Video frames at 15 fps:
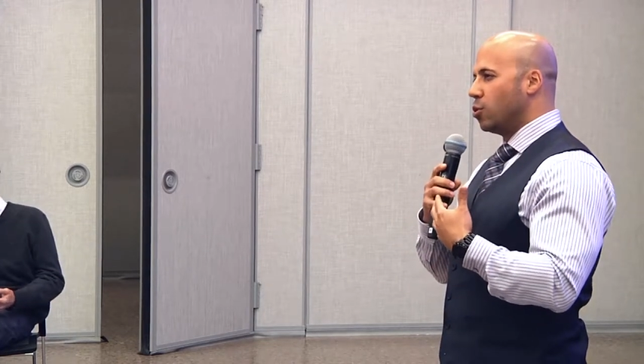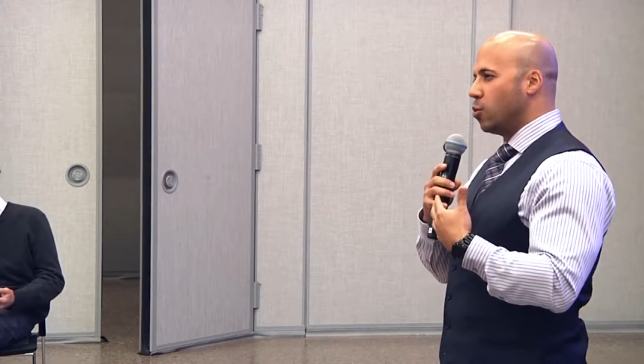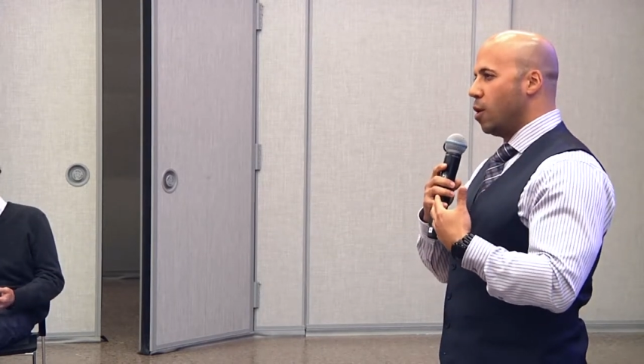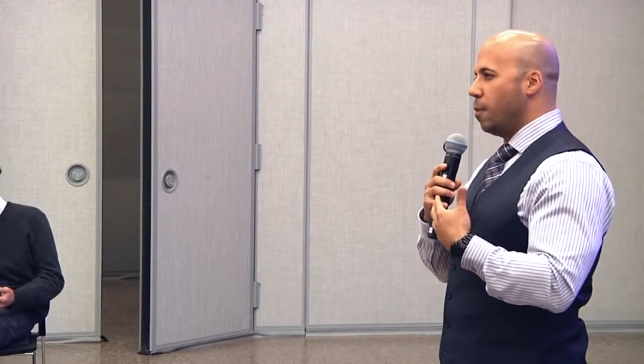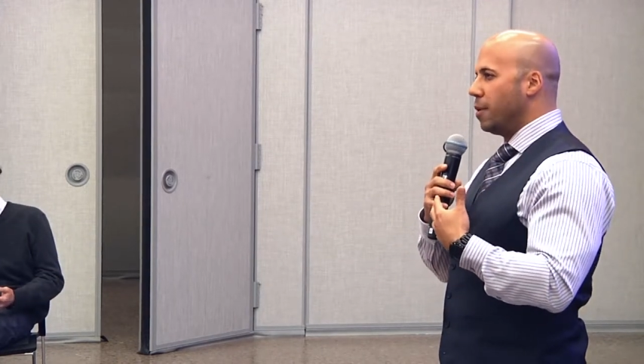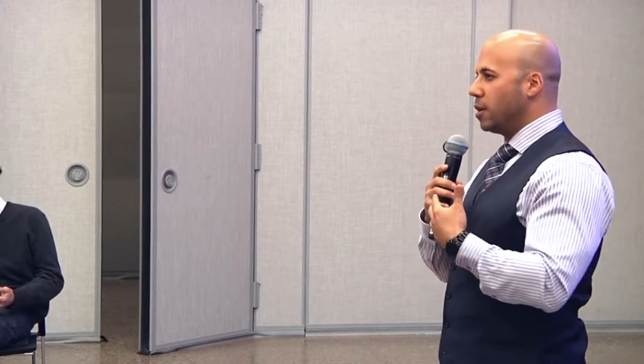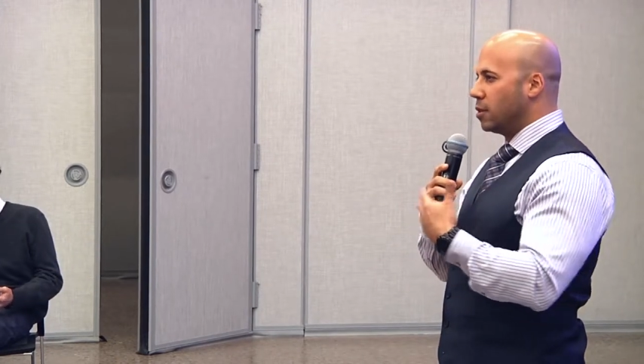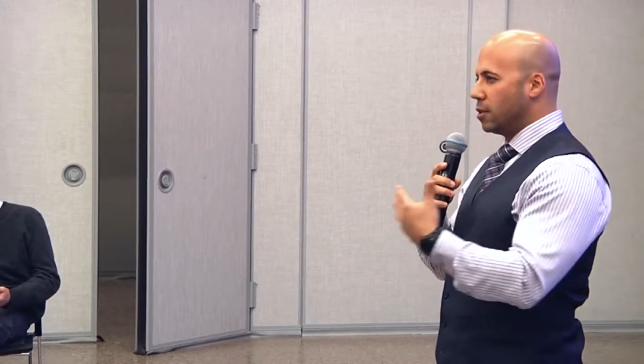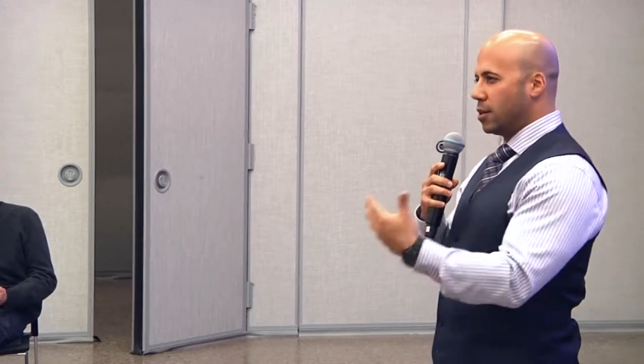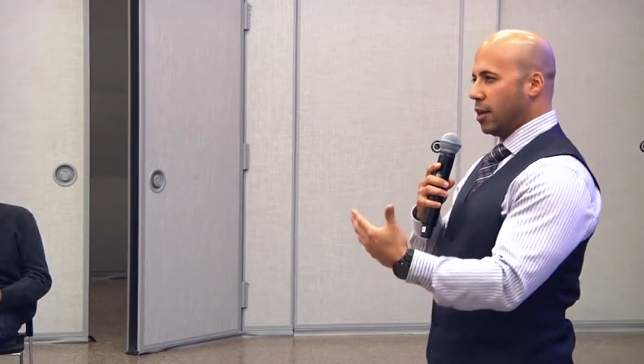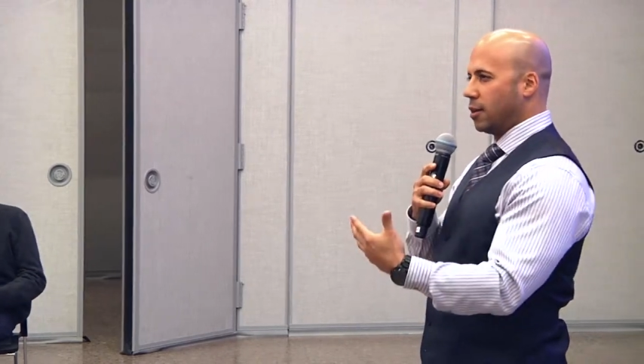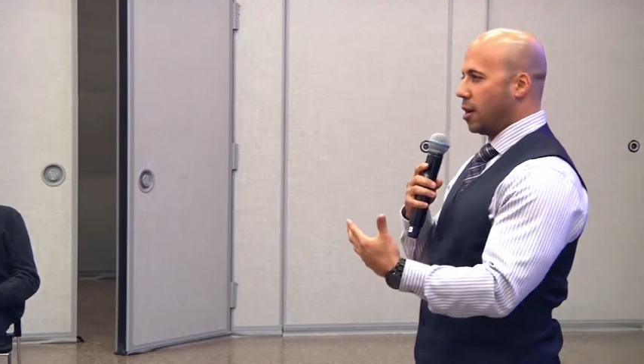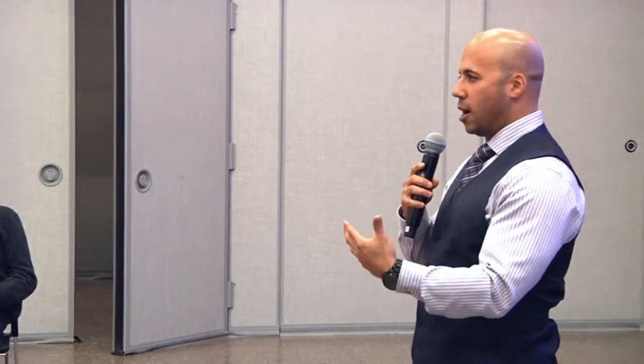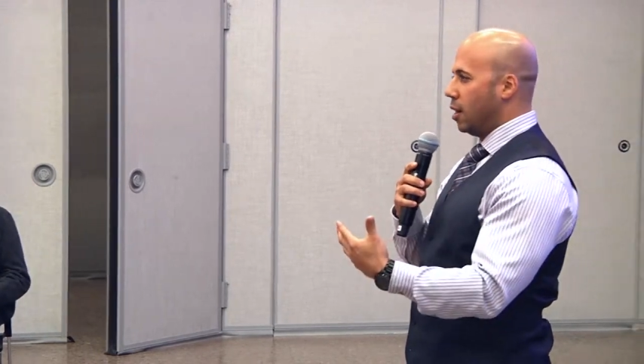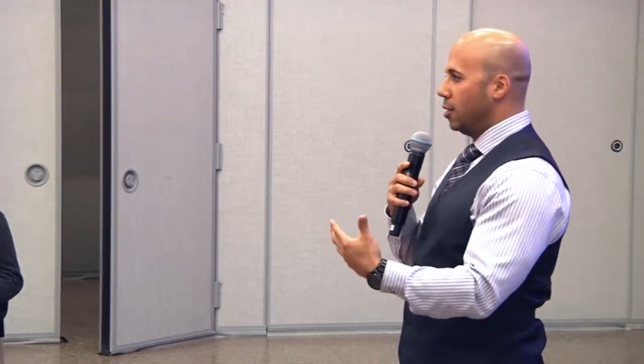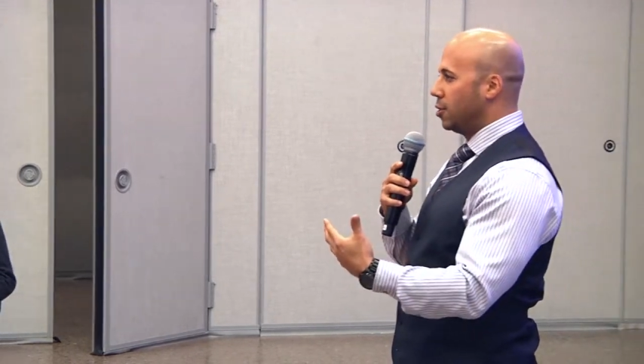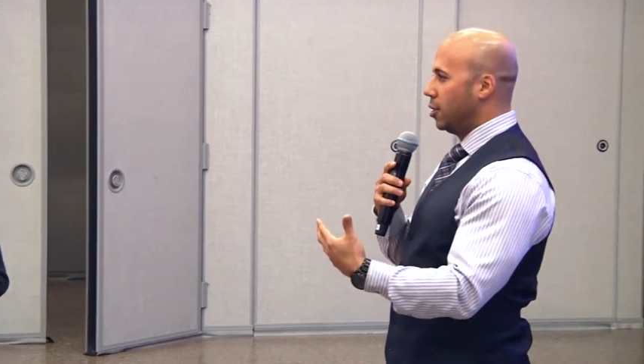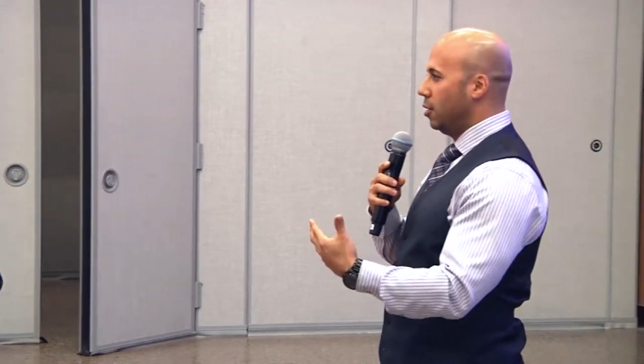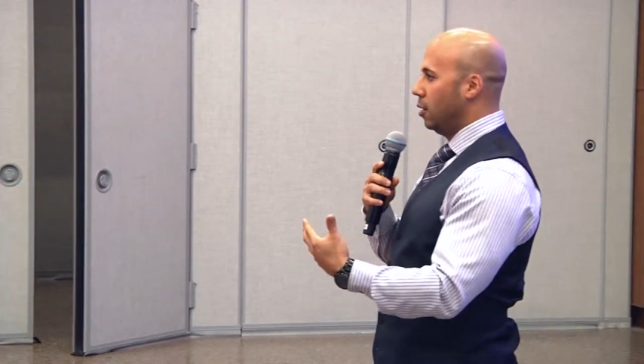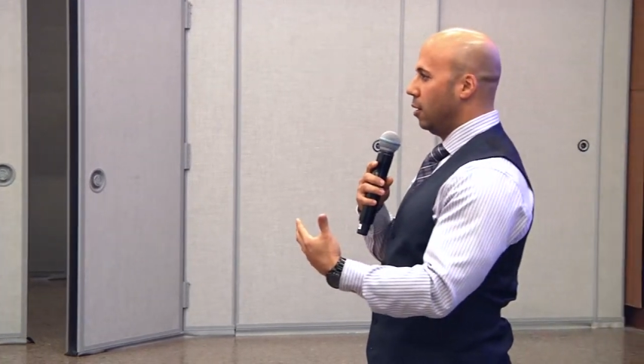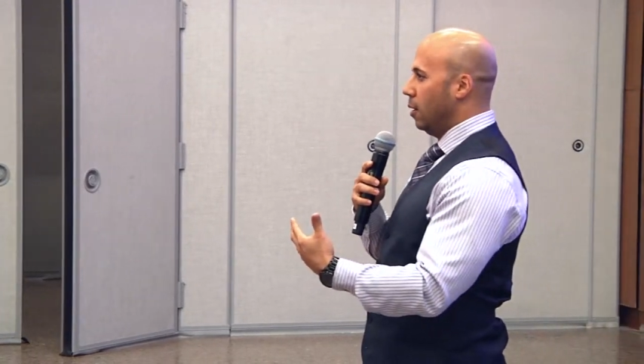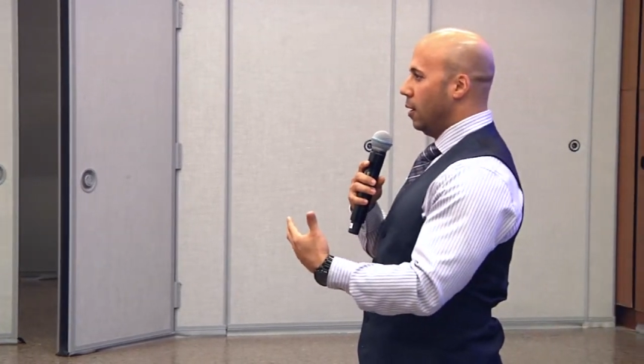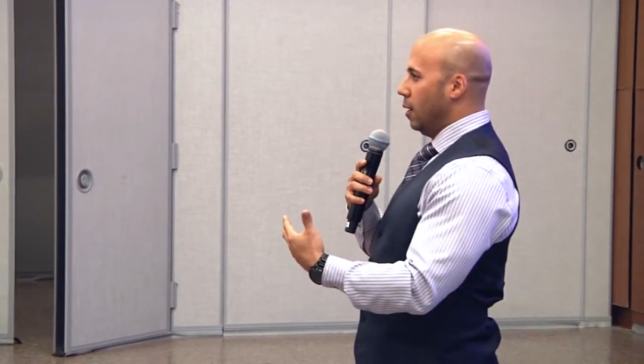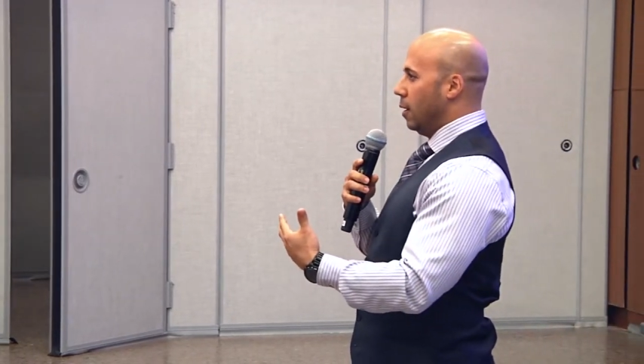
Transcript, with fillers: as well, because of technology.